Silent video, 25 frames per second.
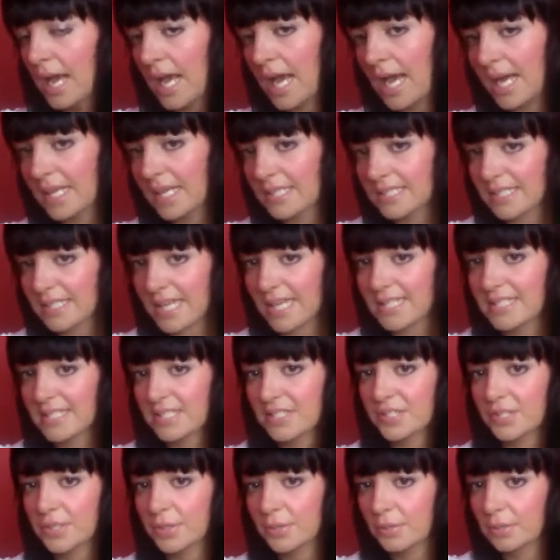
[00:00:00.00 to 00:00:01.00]
and as it's
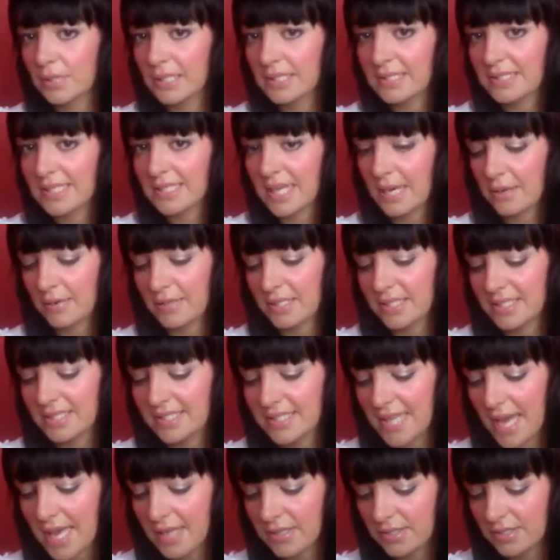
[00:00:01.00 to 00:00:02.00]
cooling down it
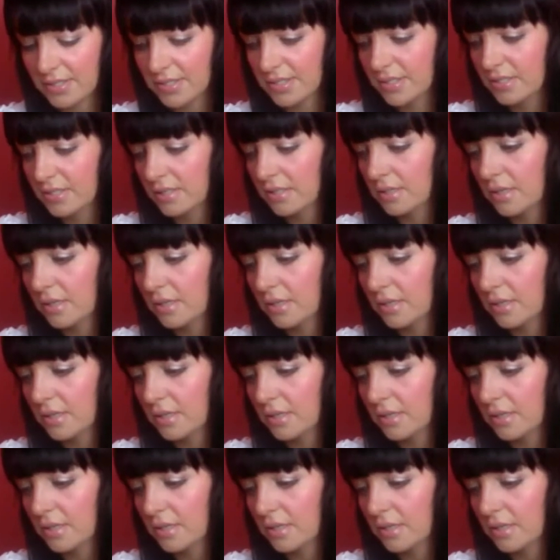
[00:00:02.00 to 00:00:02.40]
sets.